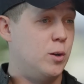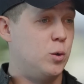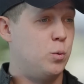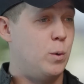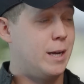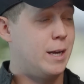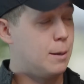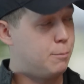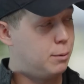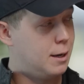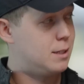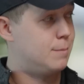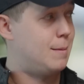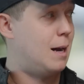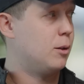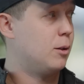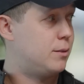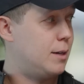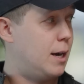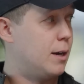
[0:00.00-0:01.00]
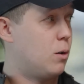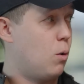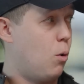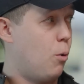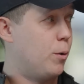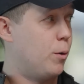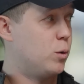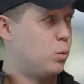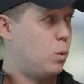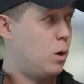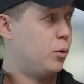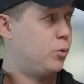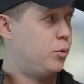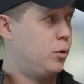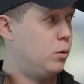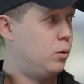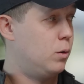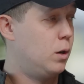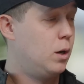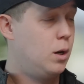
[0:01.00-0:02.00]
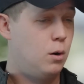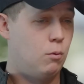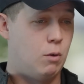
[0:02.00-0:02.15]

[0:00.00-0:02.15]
this week he plays some outside corner as well, too.